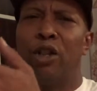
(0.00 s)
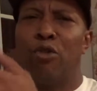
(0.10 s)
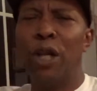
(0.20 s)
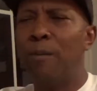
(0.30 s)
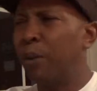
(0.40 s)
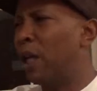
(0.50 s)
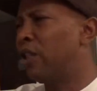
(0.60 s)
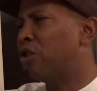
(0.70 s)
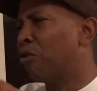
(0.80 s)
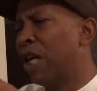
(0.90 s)
3
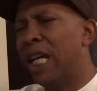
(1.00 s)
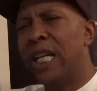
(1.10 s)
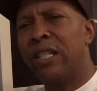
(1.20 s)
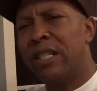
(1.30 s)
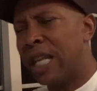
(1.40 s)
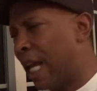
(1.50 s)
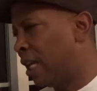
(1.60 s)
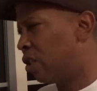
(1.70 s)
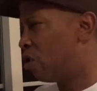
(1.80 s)
+ 3 is 6,